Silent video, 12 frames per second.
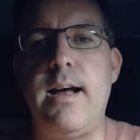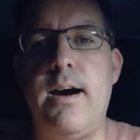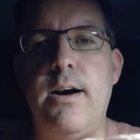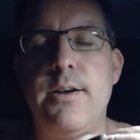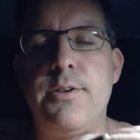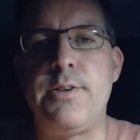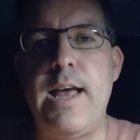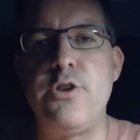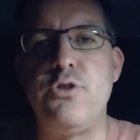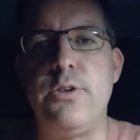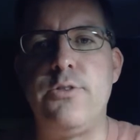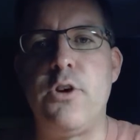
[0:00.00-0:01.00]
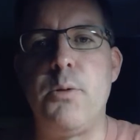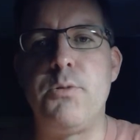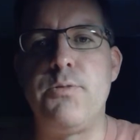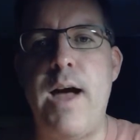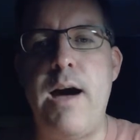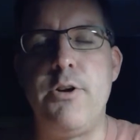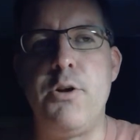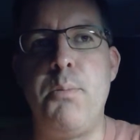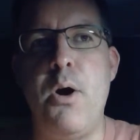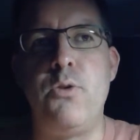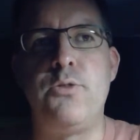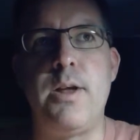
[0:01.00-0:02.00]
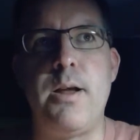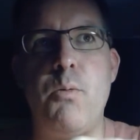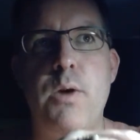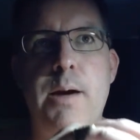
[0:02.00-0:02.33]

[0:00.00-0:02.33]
on a schedule in terms of how you're posting.